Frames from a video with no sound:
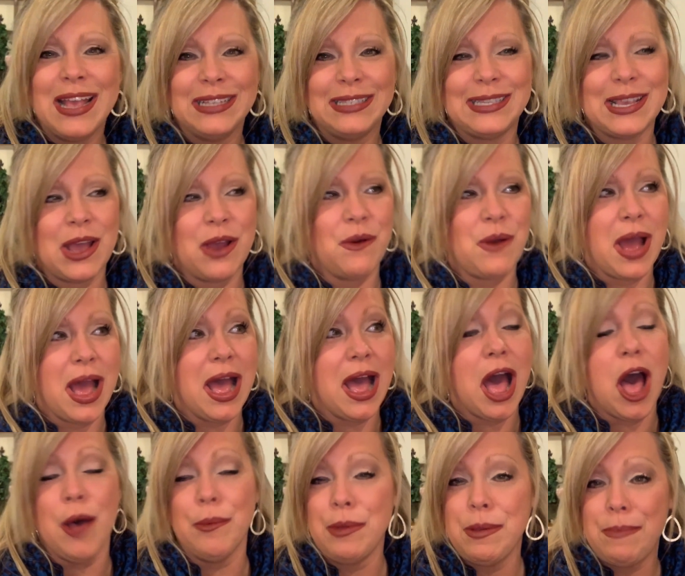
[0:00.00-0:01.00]
So
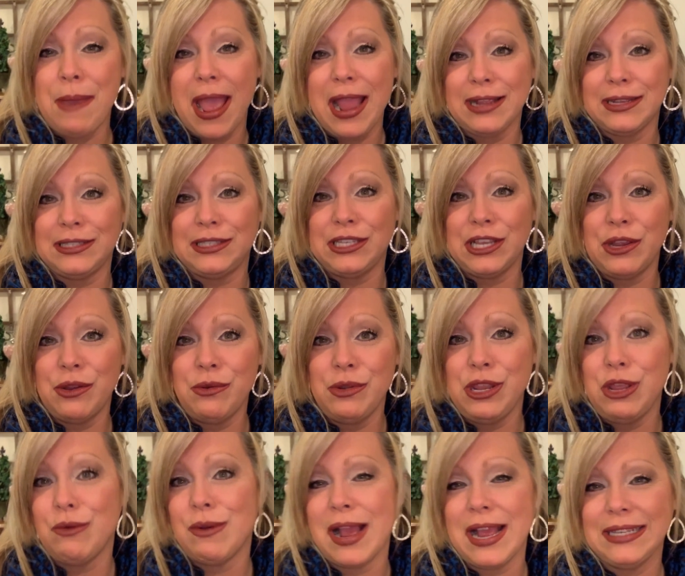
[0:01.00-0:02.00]
I'll be back soon.
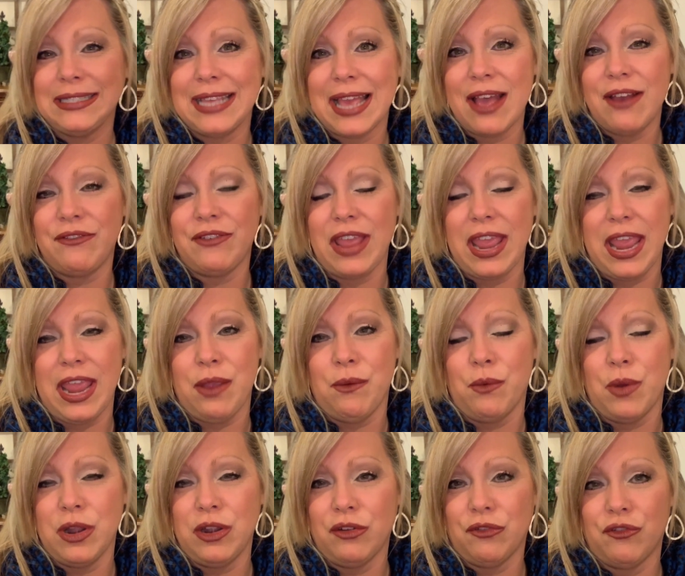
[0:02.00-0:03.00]
You guys have a
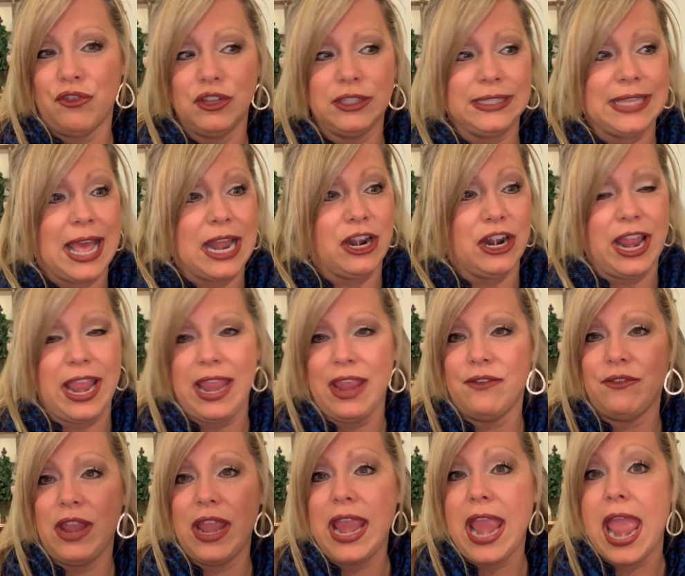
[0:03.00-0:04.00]
wonderful Saturday
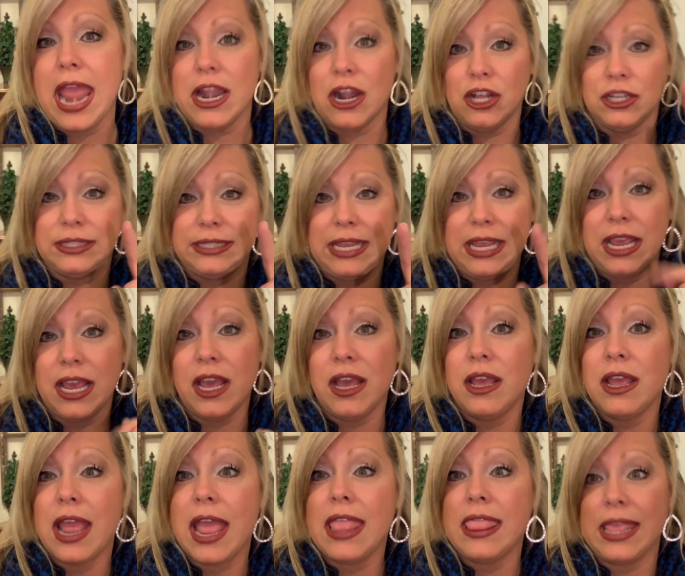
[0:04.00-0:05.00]
evening, and I'll see you
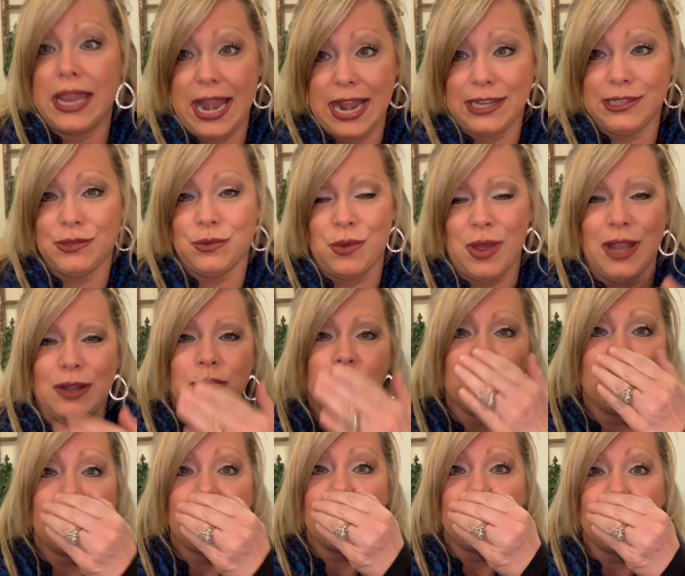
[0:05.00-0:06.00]
in the next one.
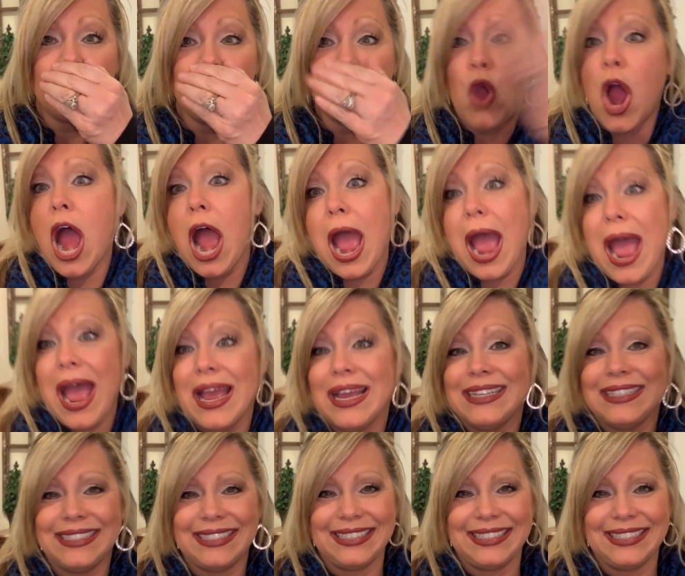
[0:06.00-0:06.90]
Mwah!